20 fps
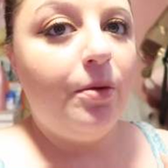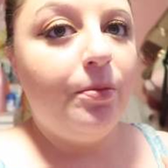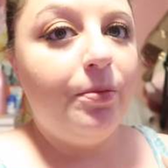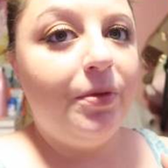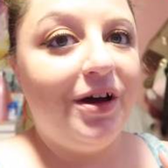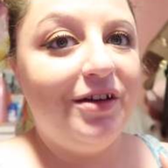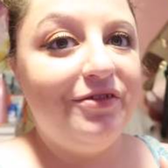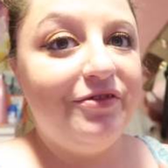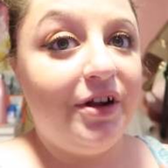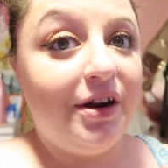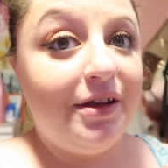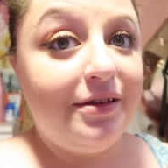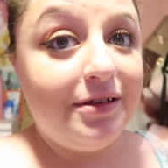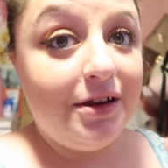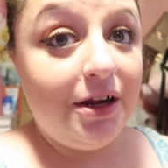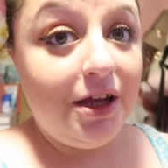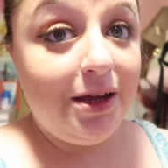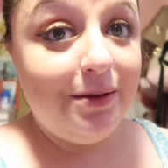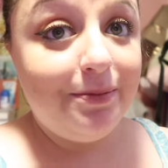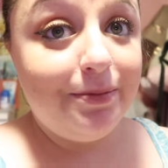but I fell
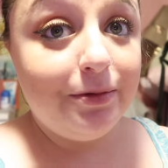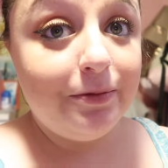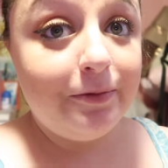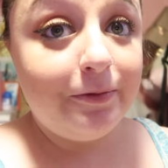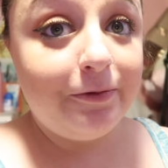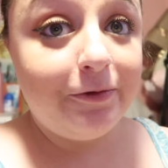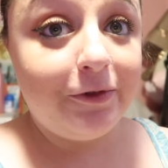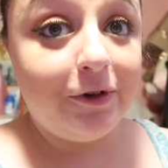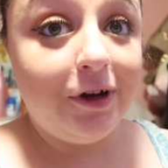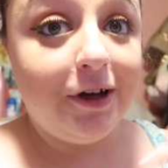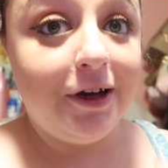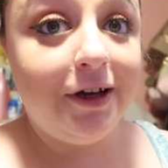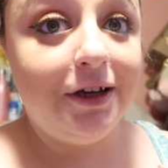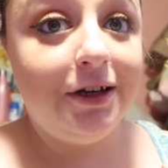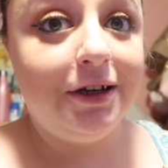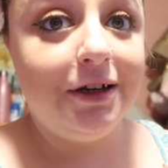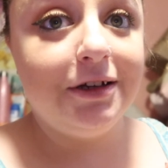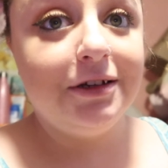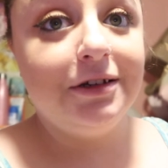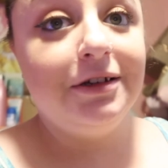asleep for
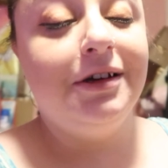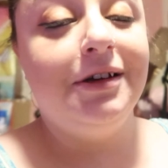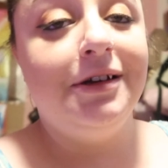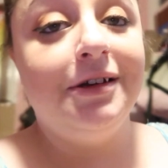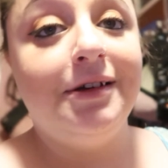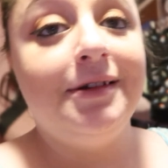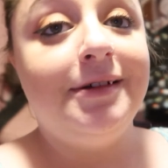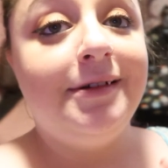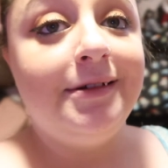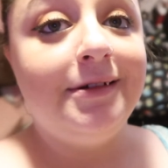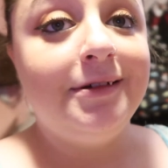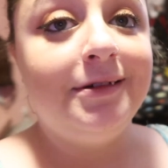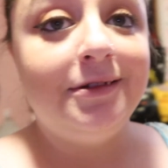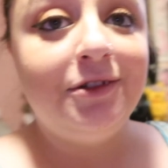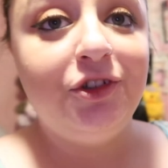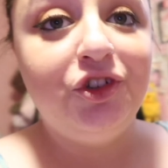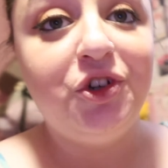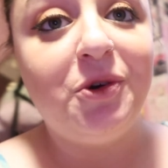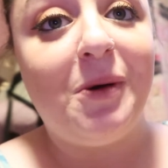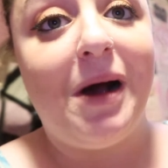like
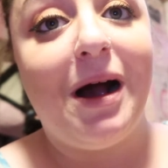2